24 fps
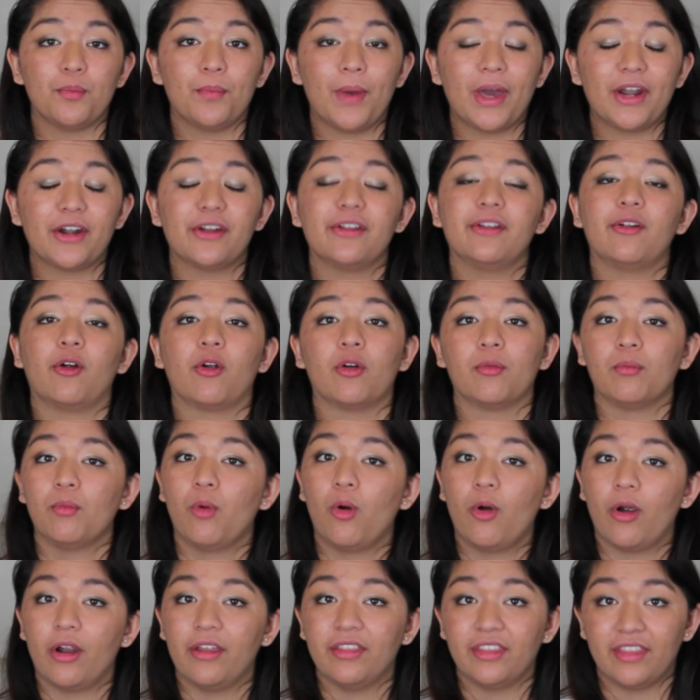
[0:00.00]
better or
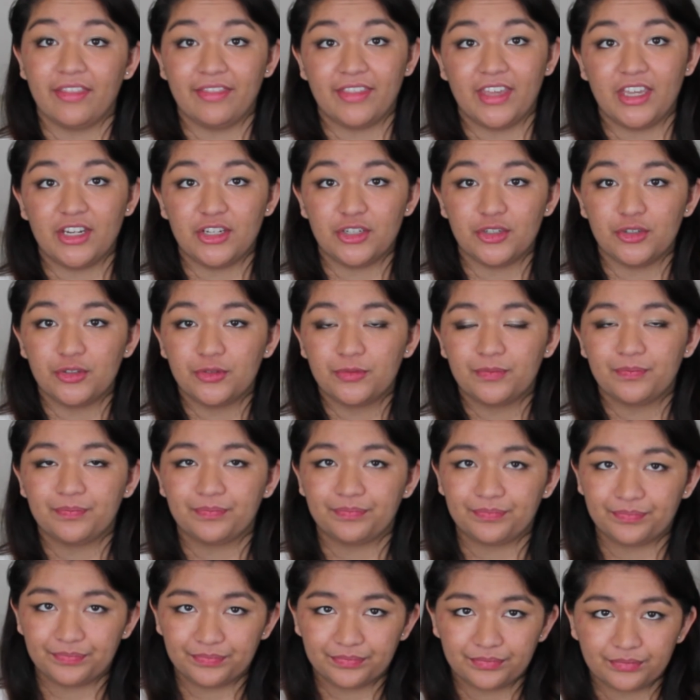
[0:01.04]
more than they do.
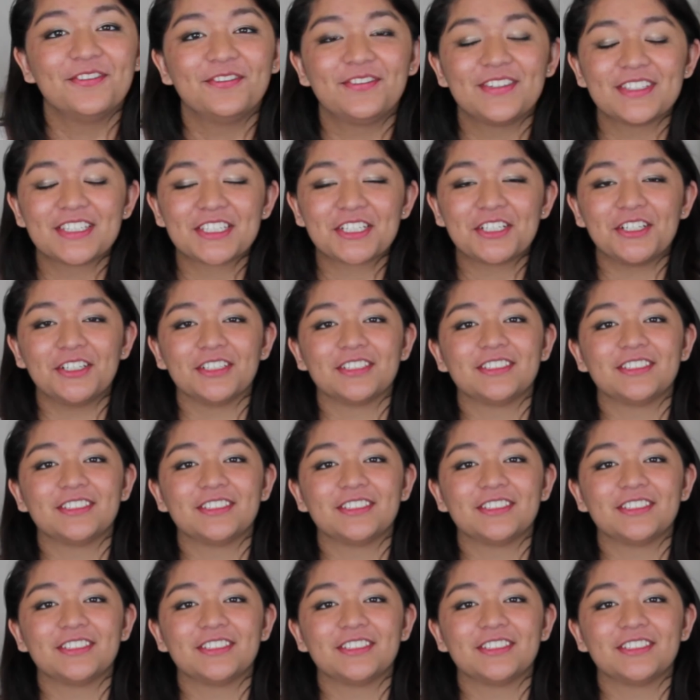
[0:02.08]
Physical